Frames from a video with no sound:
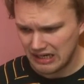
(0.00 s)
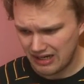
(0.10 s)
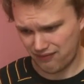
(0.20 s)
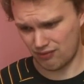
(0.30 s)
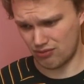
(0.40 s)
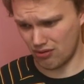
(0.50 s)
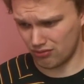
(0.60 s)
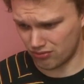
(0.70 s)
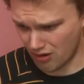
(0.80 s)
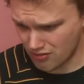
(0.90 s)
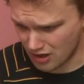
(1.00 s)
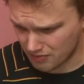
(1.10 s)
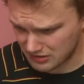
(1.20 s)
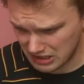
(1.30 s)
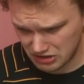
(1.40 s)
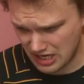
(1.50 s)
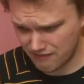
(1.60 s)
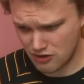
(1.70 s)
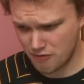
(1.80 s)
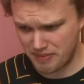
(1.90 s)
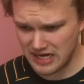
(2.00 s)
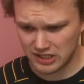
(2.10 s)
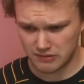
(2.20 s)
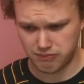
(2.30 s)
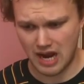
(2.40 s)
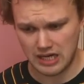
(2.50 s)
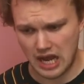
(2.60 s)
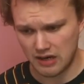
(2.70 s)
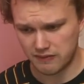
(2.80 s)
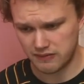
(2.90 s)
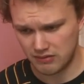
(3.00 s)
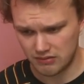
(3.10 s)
If you told grown-ups, I should have no peace of my life.